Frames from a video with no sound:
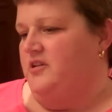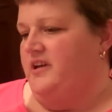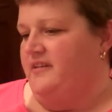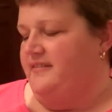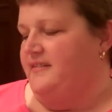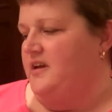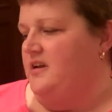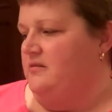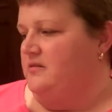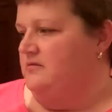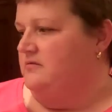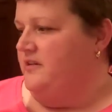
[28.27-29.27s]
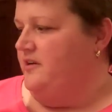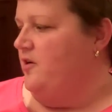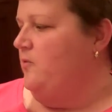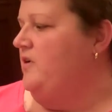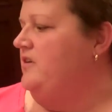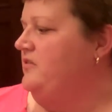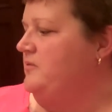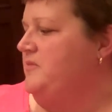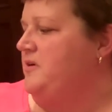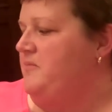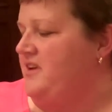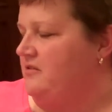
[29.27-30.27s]
like I said, and there I was in
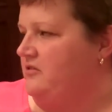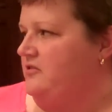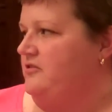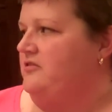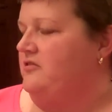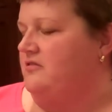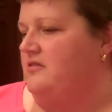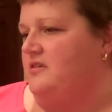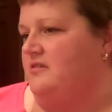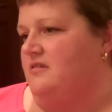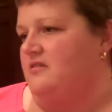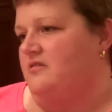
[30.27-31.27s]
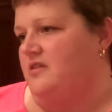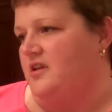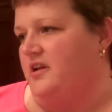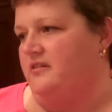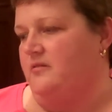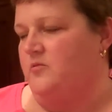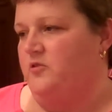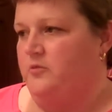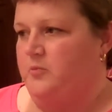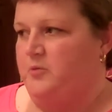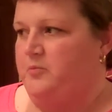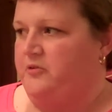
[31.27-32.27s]
my master's thesis collecting
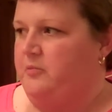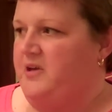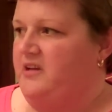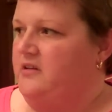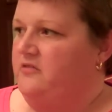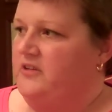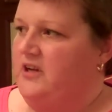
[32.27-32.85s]
multiple perspectives,